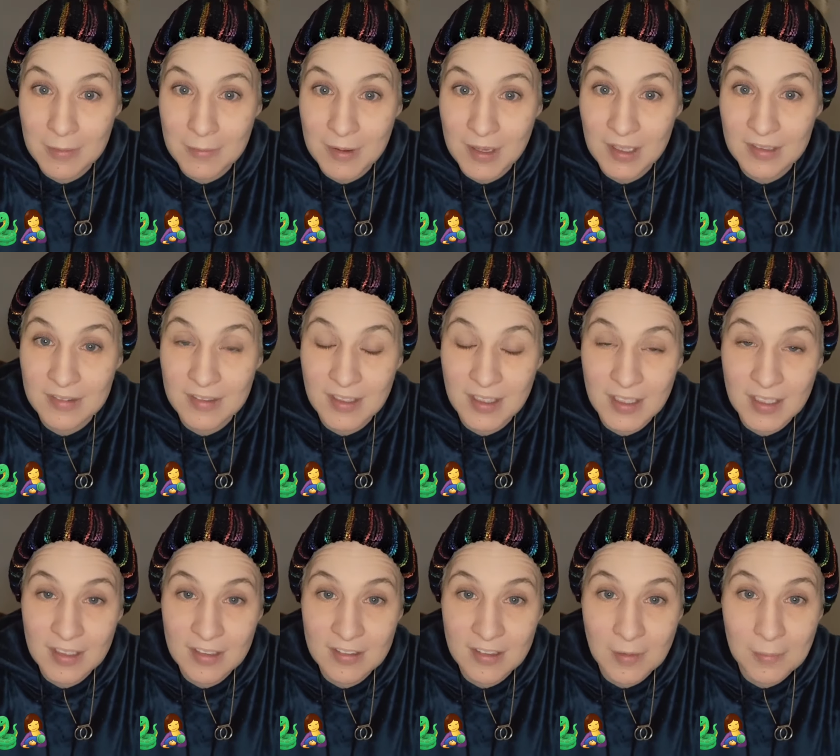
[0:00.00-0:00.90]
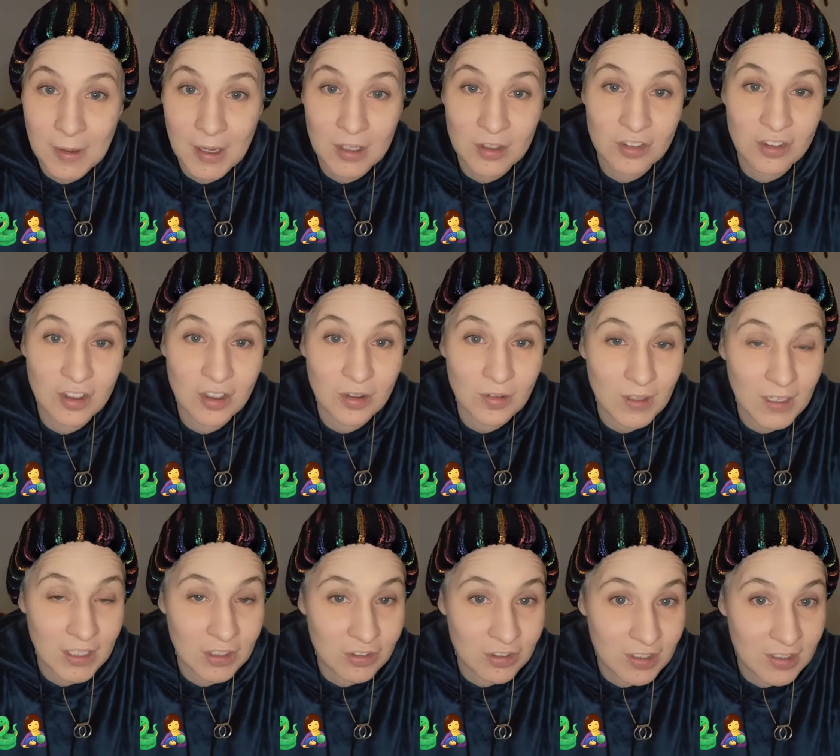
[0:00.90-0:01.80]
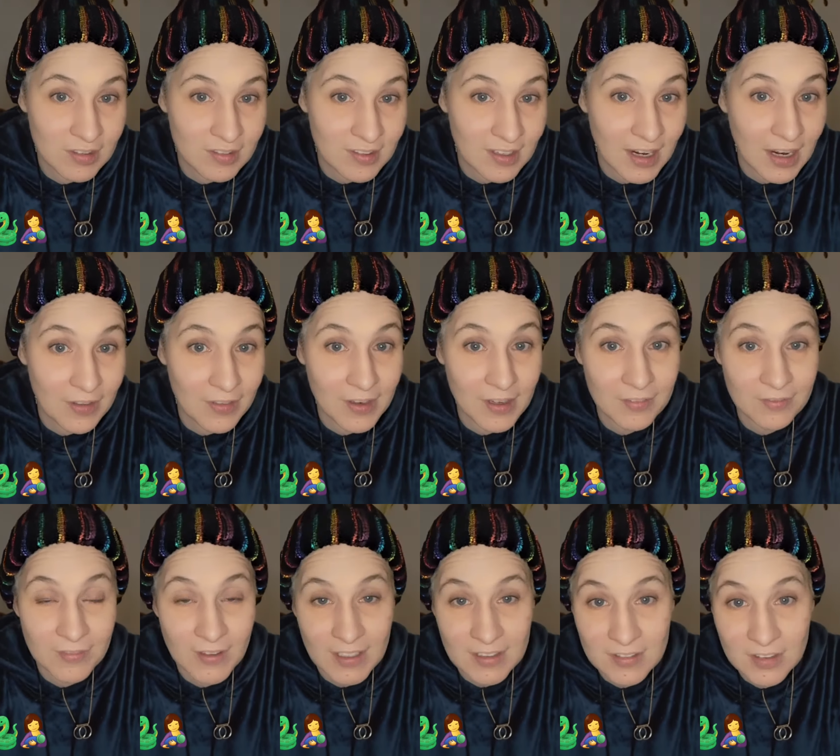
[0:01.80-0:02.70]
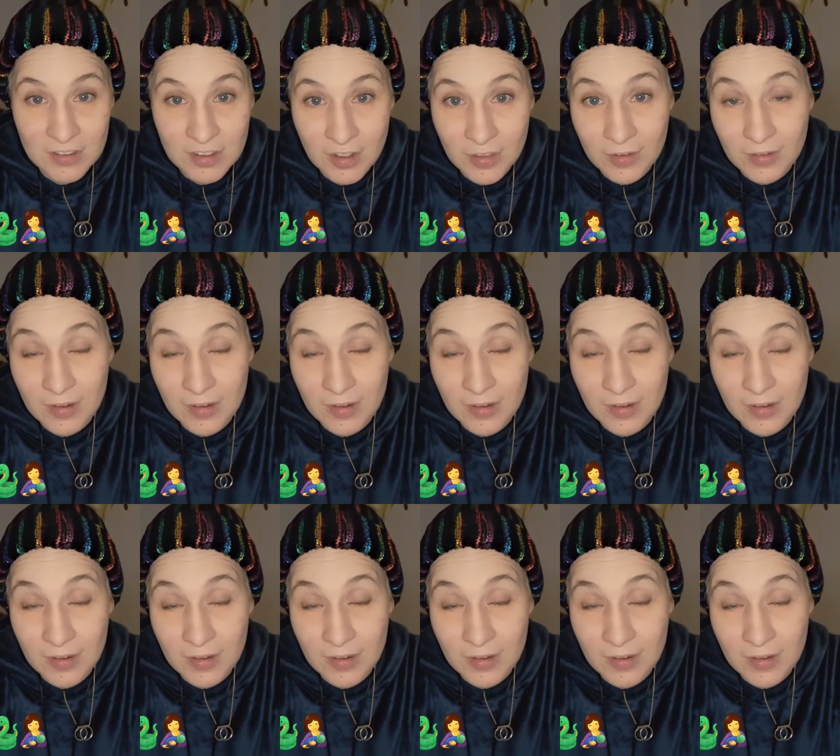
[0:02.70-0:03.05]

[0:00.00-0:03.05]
because it is about generations and how that affects each other